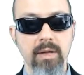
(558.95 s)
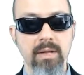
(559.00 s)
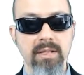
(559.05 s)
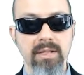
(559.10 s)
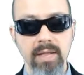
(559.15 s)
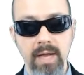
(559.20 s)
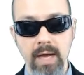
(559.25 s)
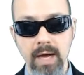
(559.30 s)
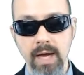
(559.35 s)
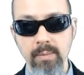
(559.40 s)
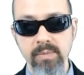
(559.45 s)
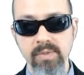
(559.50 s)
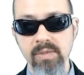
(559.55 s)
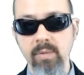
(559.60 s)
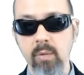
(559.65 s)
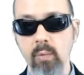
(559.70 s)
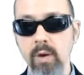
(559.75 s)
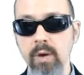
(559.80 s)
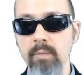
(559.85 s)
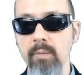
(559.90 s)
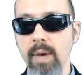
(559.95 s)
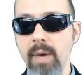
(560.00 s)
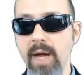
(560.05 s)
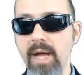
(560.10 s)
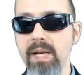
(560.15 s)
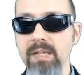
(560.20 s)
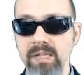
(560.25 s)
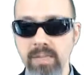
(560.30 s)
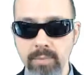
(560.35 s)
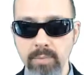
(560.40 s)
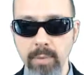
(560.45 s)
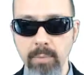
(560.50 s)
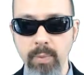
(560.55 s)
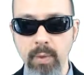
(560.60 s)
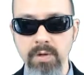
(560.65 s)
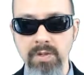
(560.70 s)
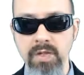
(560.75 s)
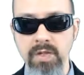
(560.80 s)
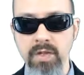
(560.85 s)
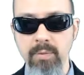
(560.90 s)
times 1 minus the
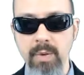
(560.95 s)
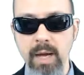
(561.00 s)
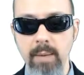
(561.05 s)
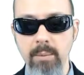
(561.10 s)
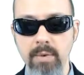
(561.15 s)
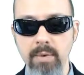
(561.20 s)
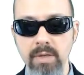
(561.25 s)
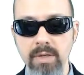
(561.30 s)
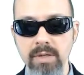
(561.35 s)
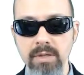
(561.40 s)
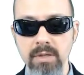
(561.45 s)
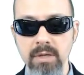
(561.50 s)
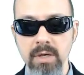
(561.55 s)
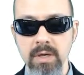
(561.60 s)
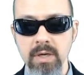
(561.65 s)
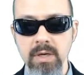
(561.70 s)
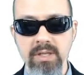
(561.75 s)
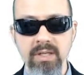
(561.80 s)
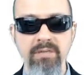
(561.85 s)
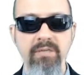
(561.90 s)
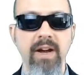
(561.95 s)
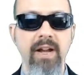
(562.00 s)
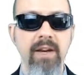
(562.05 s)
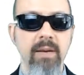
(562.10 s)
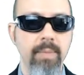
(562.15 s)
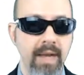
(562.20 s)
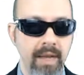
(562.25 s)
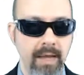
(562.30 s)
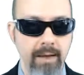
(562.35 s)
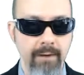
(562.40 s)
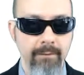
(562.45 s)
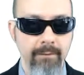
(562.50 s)
proportion in the population divided by n.